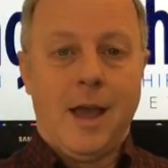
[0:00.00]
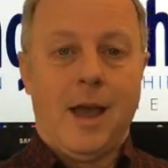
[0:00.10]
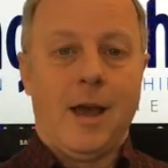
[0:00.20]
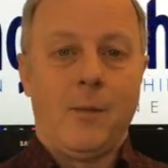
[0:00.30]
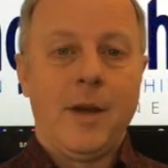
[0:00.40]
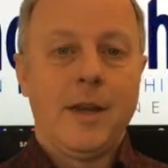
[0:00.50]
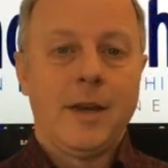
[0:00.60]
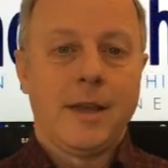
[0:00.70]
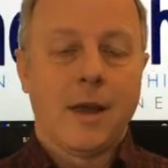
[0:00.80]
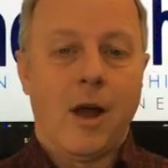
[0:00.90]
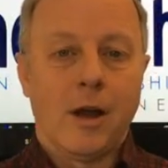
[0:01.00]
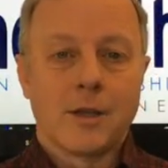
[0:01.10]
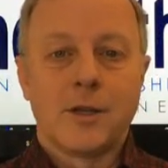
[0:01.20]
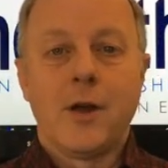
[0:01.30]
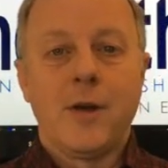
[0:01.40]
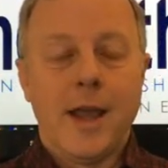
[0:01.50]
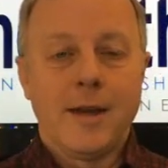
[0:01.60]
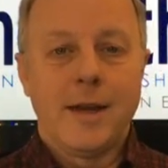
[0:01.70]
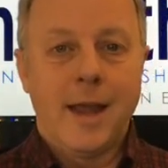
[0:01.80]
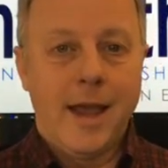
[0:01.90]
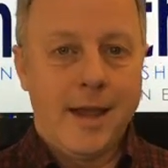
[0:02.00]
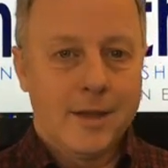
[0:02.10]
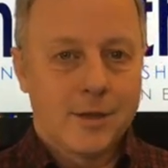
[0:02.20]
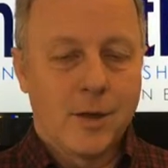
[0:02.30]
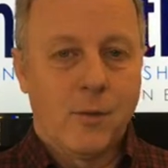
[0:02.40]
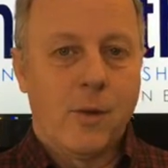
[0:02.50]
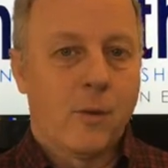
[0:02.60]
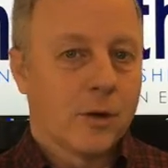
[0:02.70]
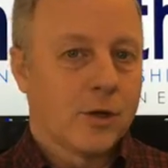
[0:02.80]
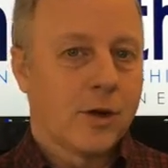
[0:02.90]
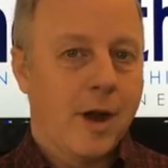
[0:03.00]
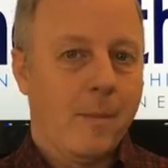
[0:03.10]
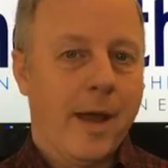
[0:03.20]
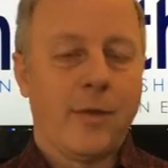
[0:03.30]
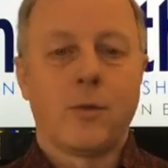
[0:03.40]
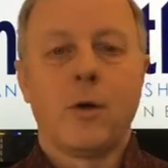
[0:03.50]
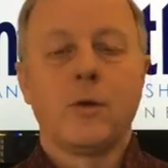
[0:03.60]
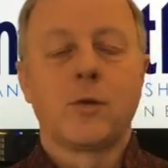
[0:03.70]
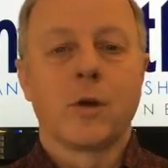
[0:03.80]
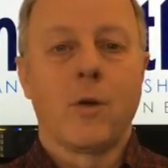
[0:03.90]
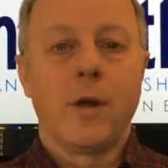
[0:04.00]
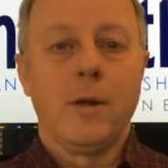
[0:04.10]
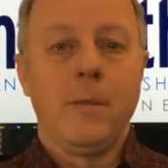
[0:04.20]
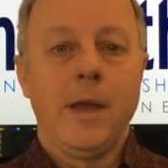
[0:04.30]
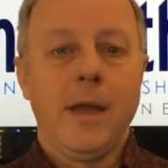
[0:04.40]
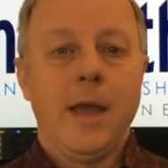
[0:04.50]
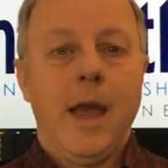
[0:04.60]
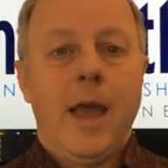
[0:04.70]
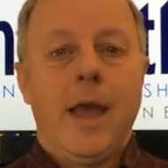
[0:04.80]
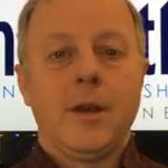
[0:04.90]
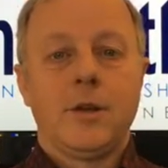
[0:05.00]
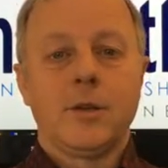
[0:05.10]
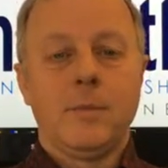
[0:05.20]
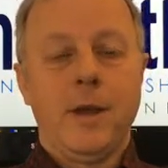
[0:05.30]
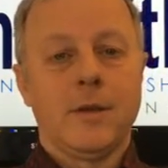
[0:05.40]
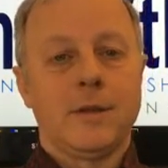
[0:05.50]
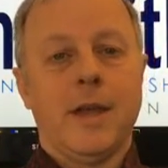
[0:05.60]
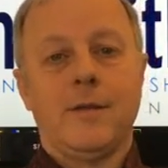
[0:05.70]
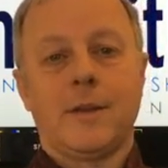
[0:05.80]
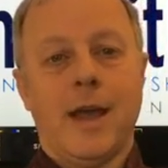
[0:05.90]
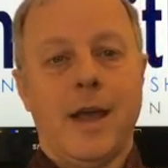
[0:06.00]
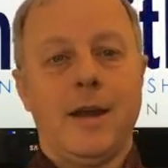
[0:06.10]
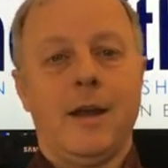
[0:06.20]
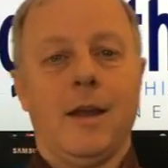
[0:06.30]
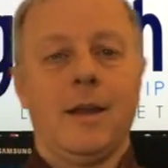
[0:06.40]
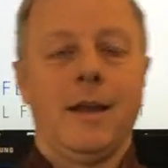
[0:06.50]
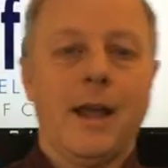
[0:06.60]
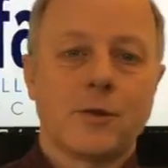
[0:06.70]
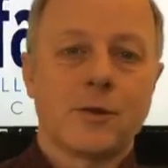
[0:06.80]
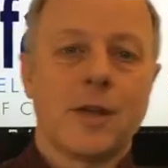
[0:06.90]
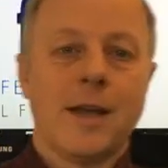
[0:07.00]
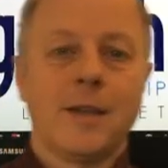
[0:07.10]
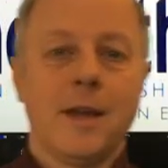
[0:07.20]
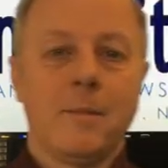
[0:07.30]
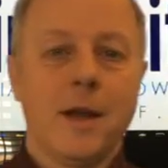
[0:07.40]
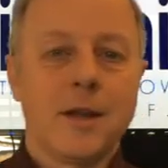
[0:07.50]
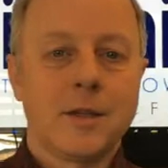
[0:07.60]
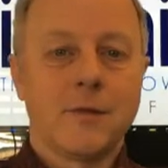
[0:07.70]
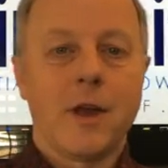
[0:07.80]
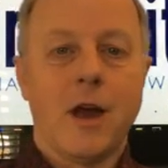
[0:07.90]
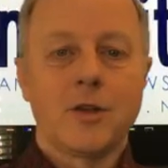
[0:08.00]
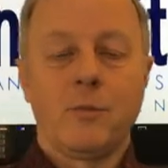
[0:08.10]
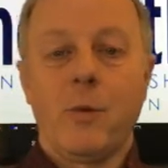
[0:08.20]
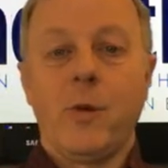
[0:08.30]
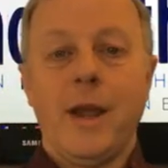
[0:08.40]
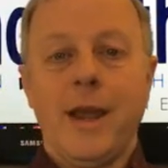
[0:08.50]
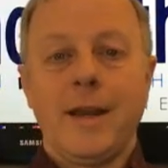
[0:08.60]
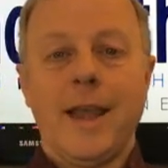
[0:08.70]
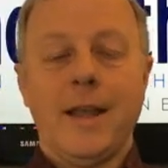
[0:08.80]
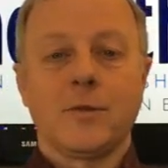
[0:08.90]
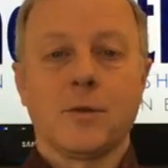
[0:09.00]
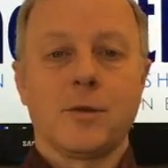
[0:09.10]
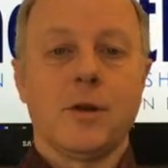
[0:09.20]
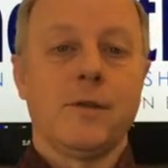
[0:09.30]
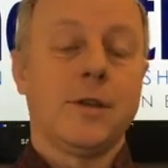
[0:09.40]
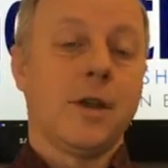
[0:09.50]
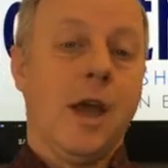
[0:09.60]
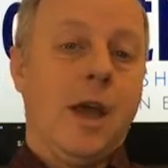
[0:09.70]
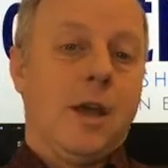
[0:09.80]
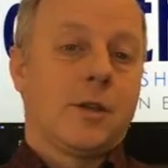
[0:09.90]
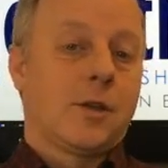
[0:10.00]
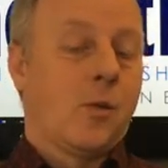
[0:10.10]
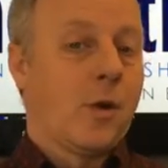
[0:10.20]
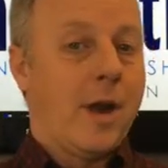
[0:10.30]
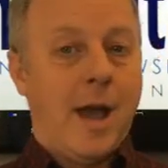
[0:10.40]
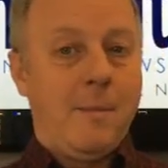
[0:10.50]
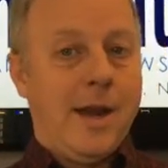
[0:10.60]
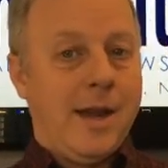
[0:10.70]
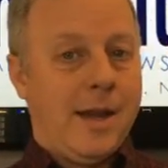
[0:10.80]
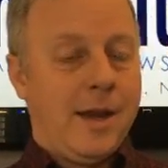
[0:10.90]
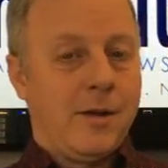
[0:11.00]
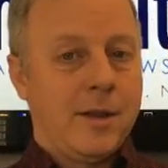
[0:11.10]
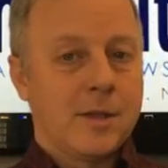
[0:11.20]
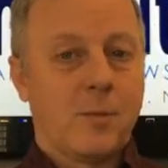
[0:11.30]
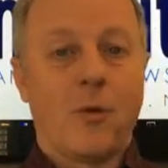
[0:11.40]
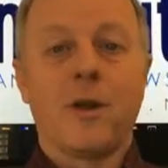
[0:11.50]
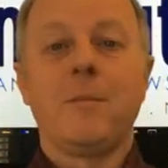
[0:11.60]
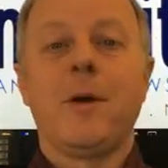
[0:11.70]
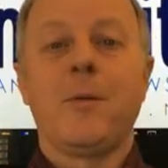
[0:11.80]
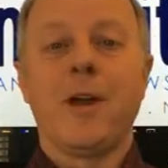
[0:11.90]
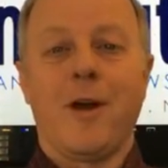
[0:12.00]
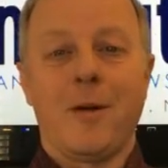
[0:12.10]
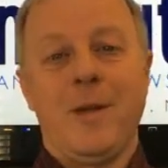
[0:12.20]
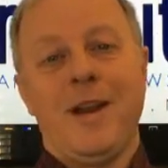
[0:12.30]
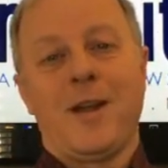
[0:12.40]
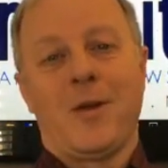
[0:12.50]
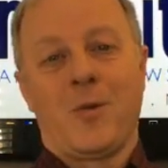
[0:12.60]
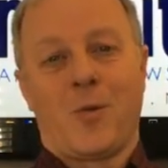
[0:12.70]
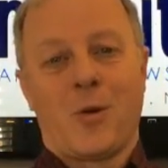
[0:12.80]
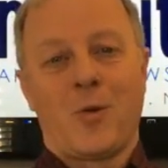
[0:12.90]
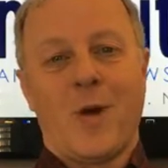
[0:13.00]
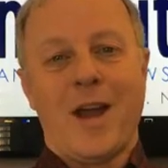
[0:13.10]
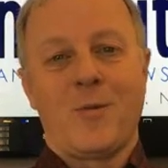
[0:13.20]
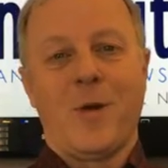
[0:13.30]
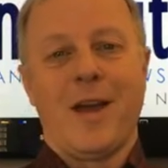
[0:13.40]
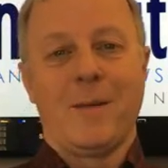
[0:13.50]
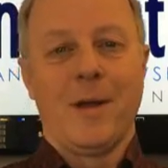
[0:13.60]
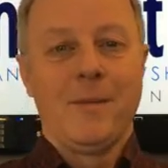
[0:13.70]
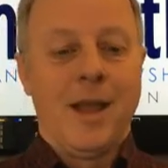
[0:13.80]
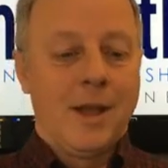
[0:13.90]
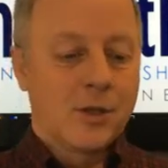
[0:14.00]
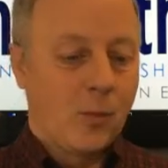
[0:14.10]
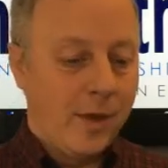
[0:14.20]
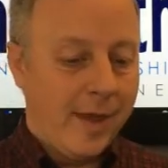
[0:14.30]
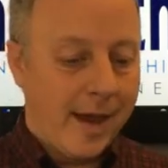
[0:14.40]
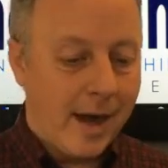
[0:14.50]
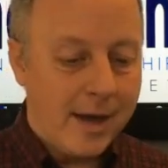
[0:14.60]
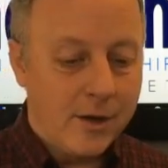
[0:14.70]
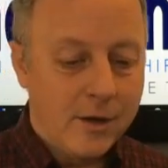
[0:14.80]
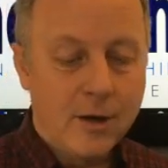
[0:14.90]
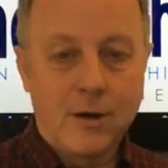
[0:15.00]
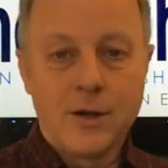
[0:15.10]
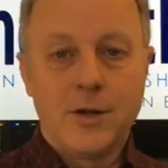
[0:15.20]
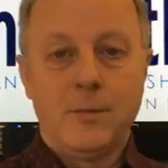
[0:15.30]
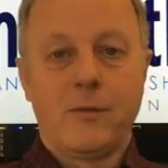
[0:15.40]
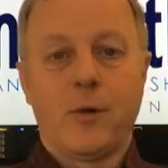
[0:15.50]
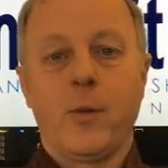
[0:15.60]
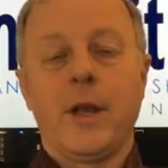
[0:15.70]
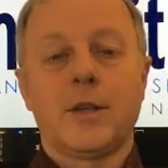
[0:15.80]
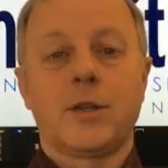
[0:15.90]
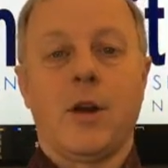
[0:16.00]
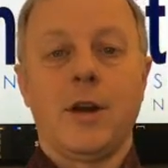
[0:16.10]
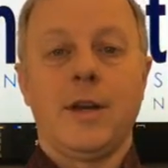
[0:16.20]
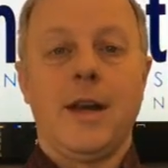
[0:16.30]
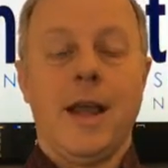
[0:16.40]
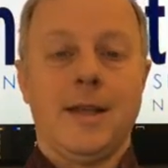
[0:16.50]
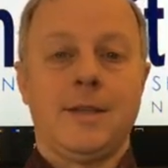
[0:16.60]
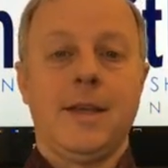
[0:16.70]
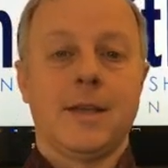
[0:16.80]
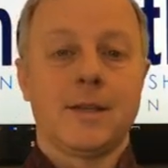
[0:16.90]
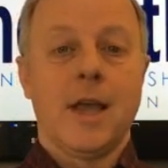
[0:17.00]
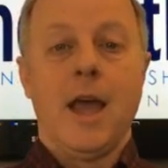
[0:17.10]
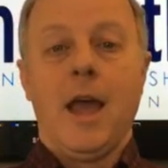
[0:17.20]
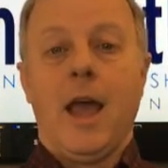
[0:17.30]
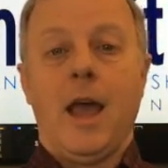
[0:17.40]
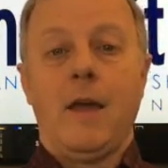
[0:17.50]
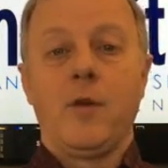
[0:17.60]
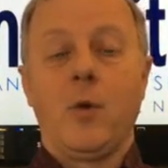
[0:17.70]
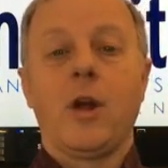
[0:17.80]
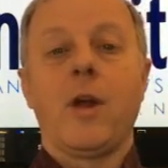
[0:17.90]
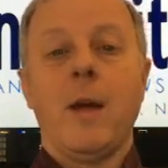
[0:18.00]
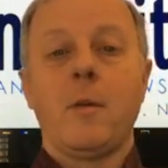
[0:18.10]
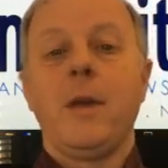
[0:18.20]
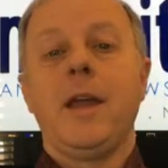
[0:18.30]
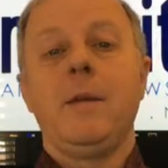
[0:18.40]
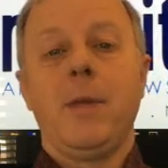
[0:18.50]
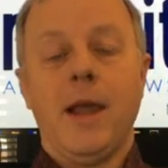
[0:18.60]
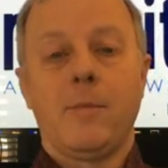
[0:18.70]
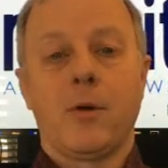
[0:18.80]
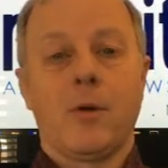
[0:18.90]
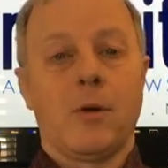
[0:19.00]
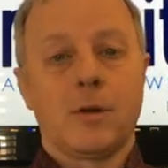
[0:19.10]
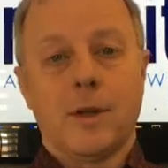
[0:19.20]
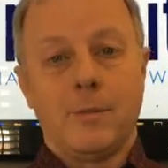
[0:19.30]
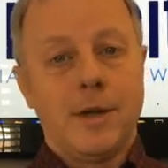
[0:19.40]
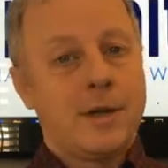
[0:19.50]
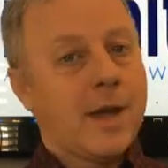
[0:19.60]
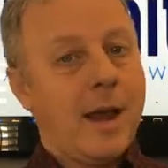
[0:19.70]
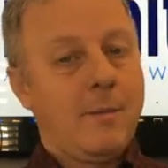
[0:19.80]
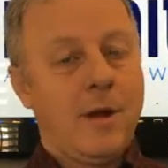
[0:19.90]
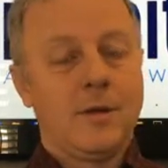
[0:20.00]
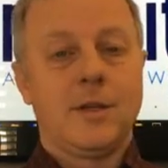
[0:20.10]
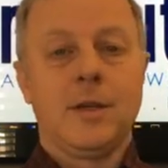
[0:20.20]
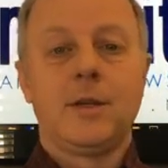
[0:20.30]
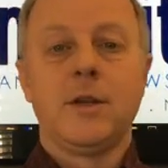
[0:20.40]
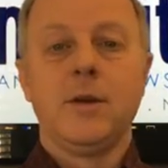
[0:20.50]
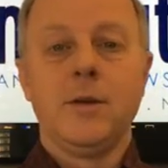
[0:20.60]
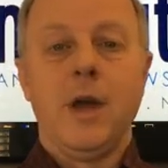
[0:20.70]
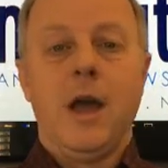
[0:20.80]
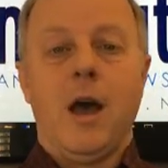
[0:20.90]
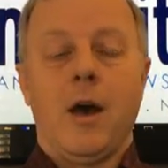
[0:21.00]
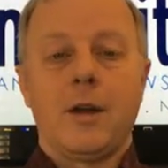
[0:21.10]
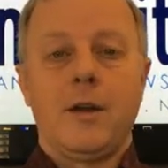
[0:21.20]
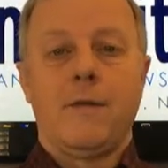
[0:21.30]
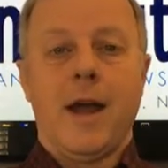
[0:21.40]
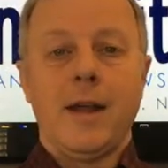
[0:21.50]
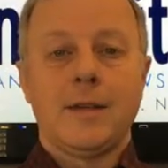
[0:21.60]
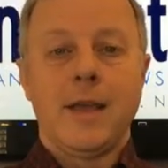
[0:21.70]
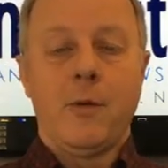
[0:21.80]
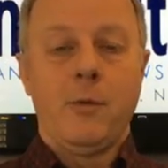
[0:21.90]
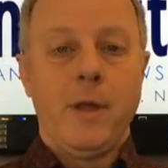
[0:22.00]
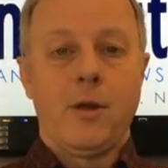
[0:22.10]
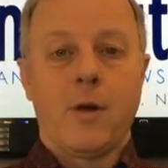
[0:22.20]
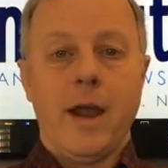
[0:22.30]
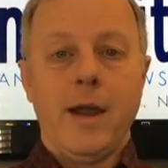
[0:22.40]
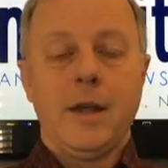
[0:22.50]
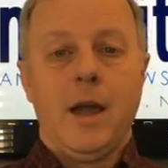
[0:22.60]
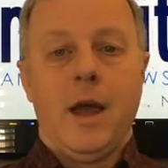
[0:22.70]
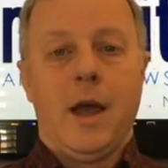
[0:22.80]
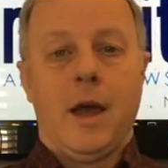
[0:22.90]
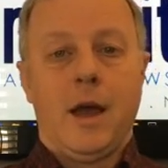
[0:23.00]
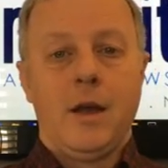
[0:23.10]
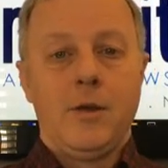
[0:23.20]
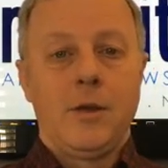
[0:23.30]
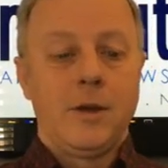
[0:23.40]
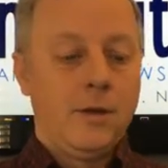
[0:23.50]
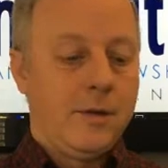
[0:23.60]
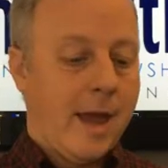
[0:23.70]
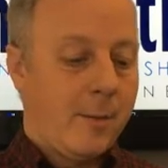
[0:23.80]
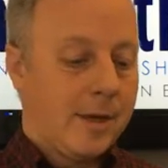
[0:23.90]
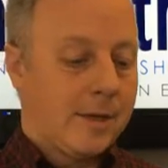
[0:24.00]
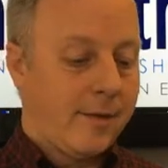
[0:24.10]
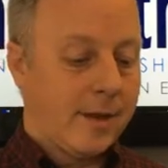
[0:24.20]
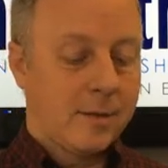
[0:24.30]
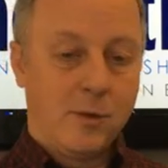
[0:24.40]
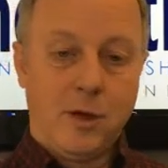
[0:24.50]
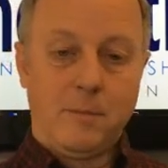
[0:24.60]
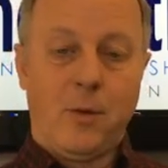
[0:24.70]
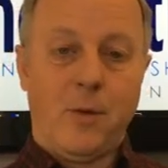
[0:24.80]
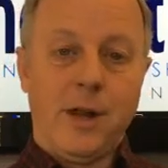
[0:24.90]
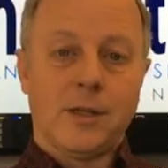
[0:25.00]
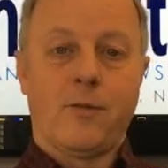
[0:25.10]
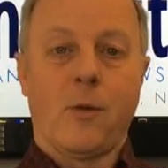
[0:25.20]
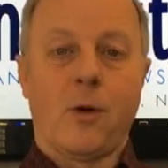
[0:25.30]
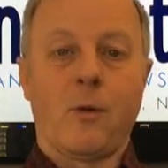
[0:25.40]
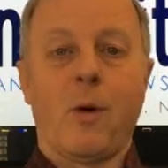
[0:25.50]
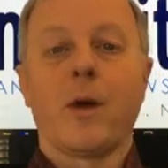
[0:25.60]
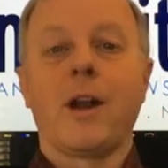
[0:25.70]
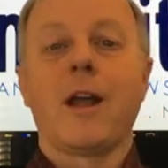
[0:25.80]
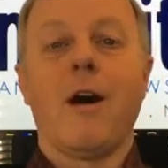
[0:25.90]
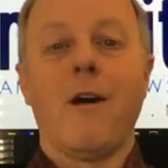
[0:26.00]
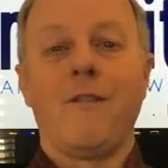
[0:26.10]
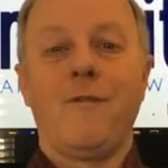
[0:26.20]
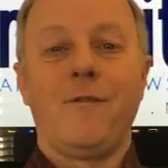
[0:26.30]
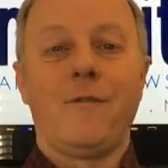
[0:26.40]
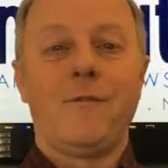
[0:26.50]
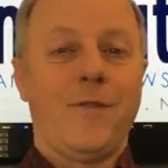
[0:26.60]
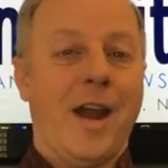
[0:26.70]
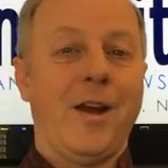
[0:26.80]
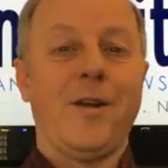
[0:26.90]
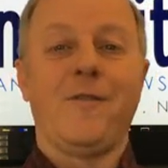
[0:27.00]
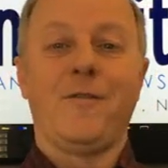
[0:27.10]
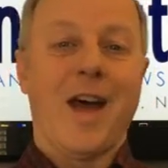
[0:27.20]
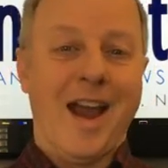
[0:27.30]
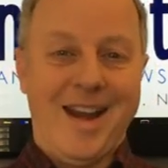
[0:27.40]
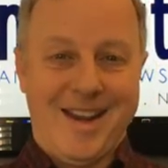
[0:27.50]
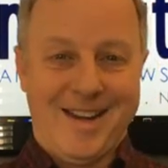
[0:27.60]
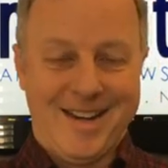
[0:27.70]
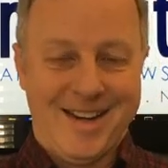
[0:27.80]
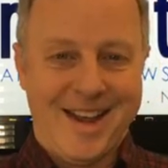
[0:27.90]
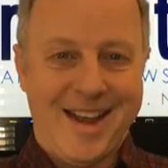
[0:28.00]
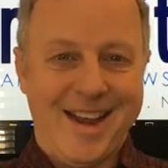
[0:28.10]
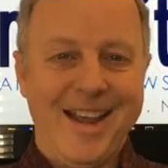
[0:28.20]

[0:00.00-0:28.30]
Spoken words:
We did call a snow day today, and so we weren't sure how bad the roads were going to be. And just to be on the safe side, exercising an abundance of caution, we went ahead and canceled service. So we're not meeting in Erie this morning, but we are meeting on the World Wide Web. So one thing I'd like to encourage you before we get started today is this. If you want to grab a pen and paper or something to type notes into on a device, that would be great. You can do that because I've got some good points for what we're going to call fair fighting today.